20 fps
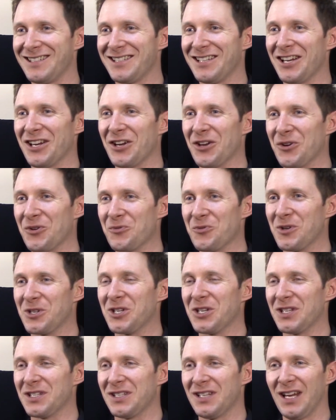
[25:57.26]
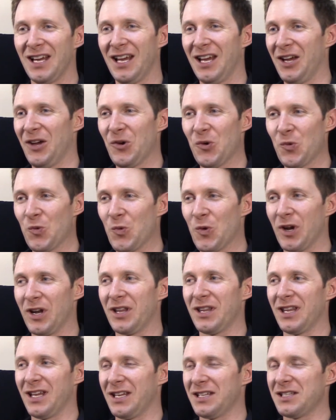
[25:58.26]
So, which is one
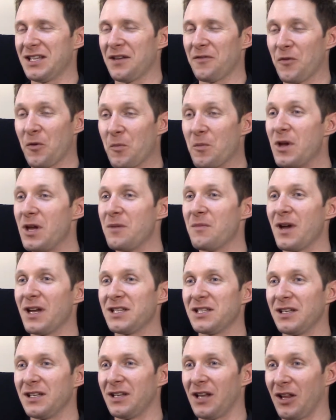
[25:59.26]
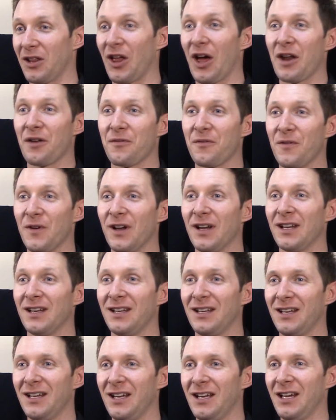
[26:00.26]
of the things that for me makes it a lot of fun,
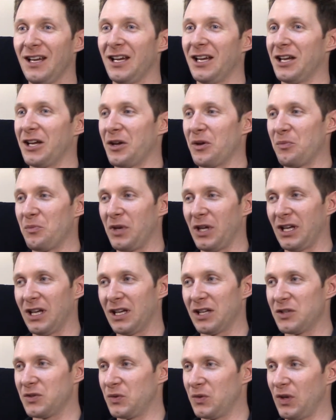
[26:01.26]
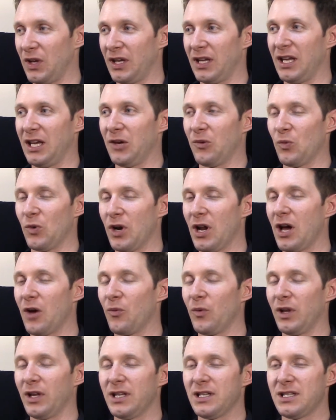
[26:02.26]
because again, we're not
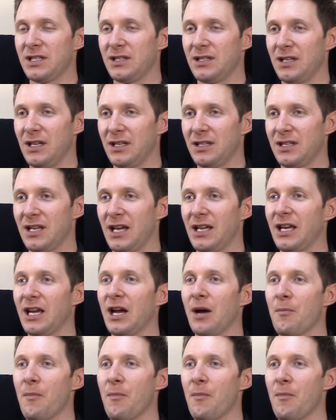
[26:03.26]
really taking a